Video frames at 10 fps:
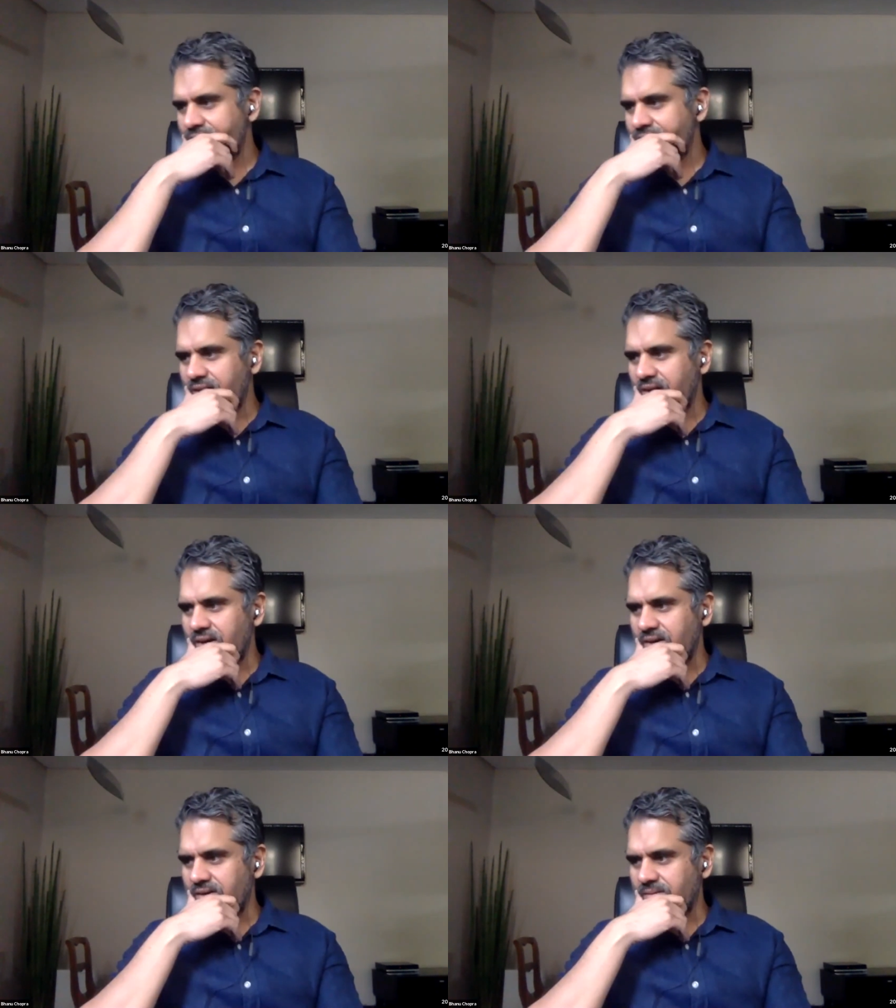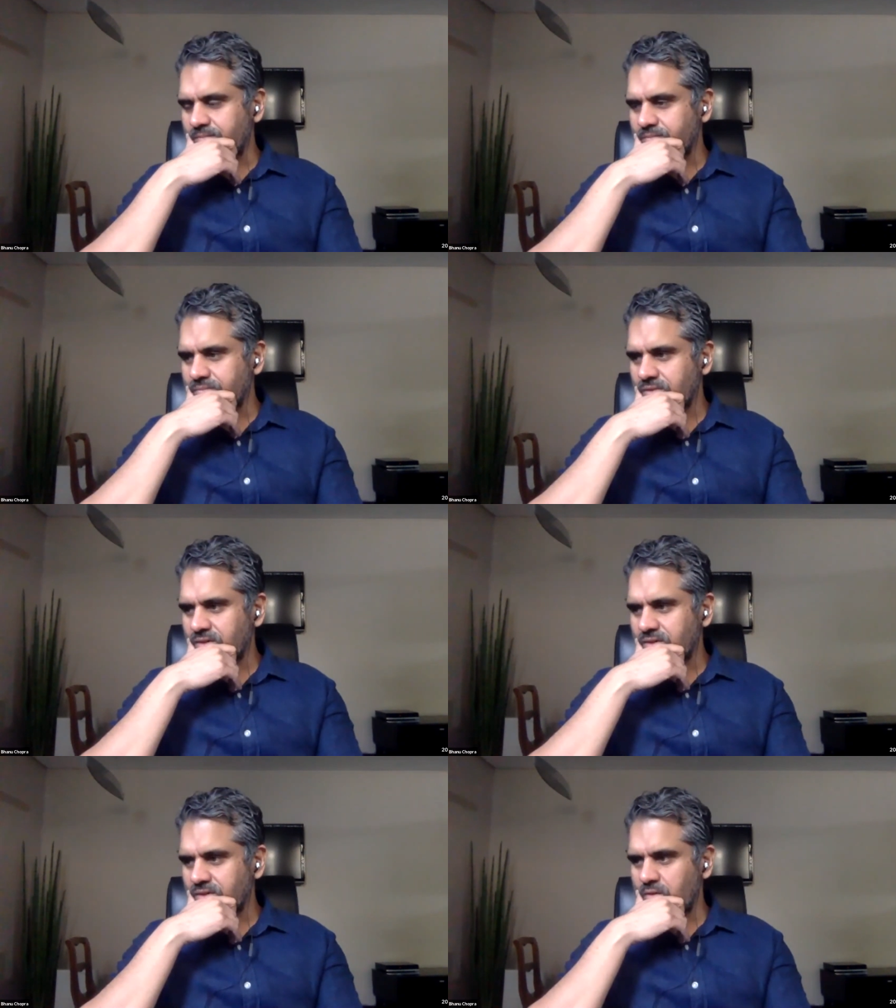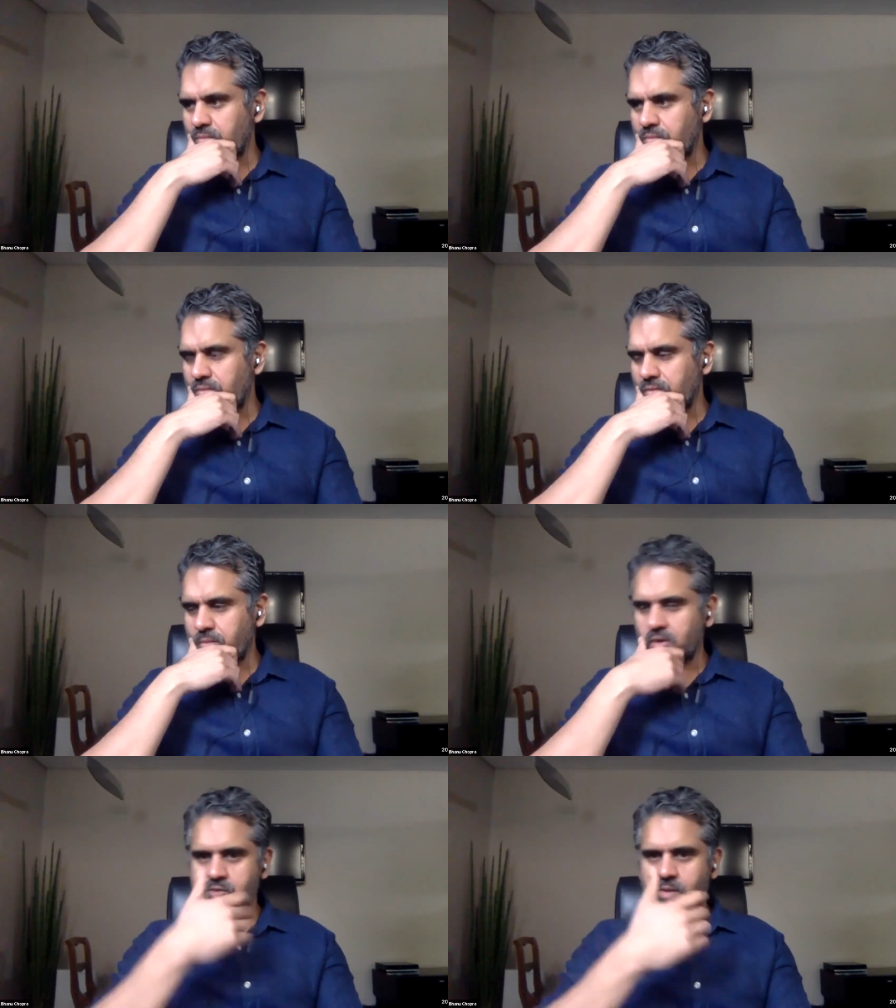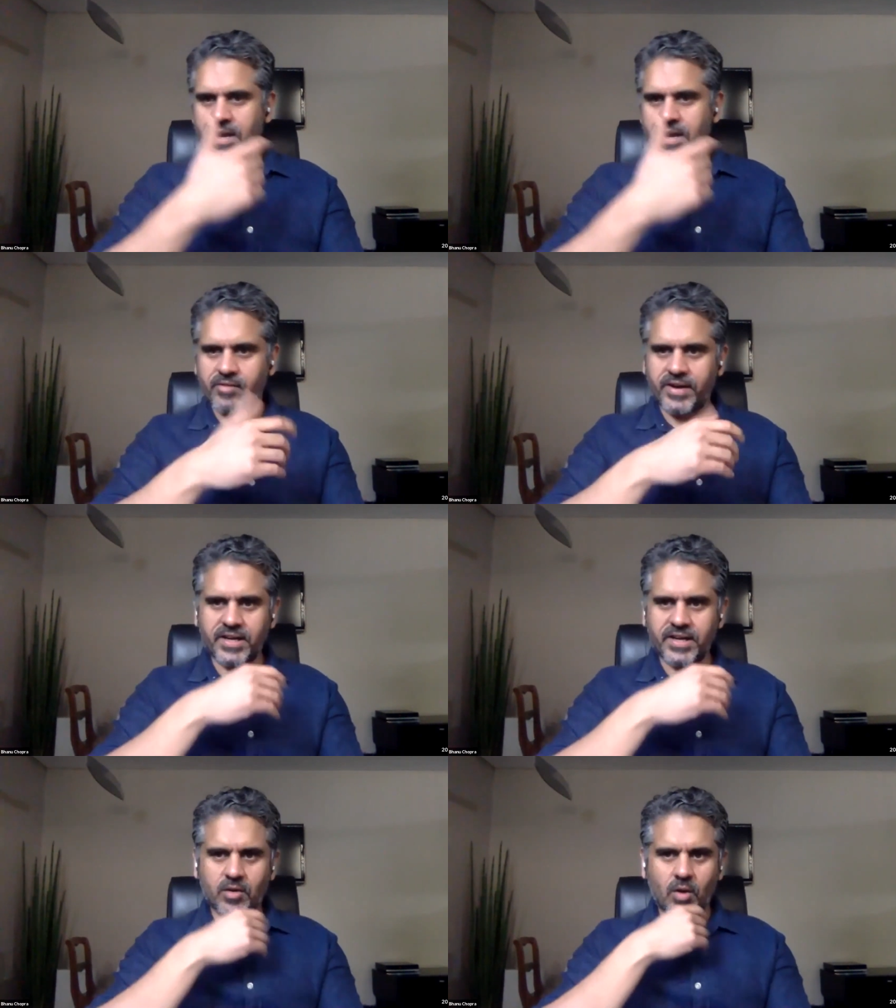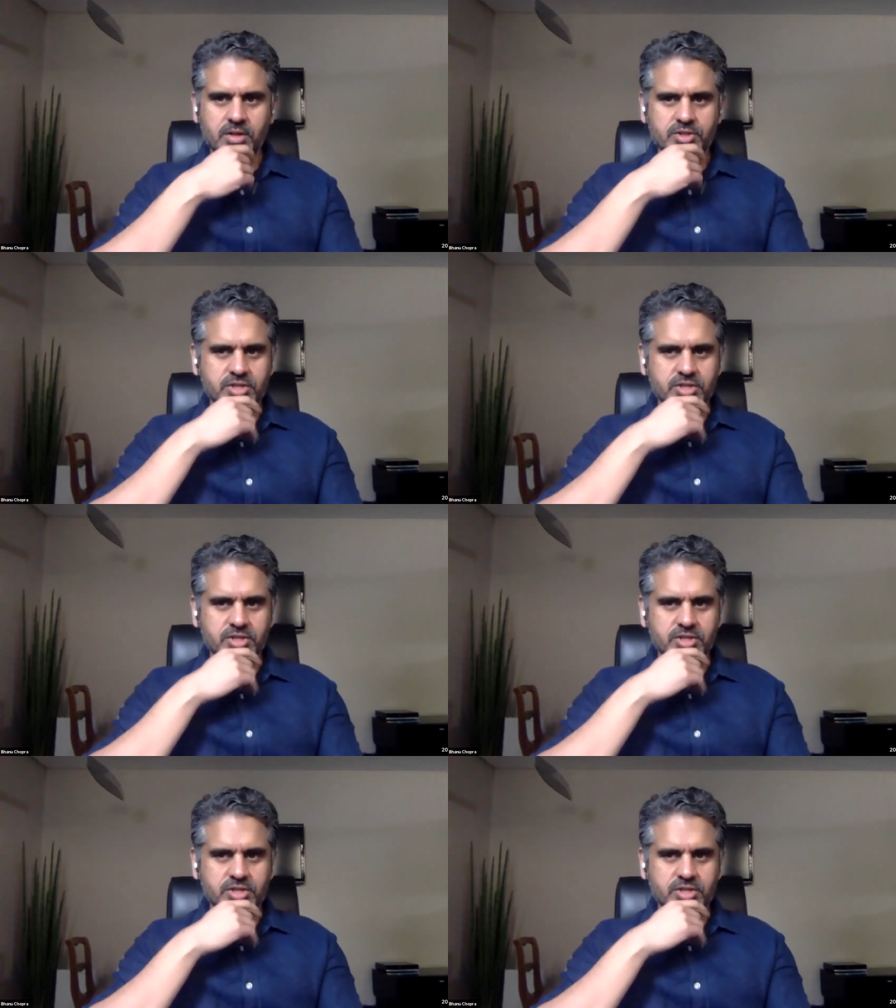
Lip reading: um, you know, because we had great technology,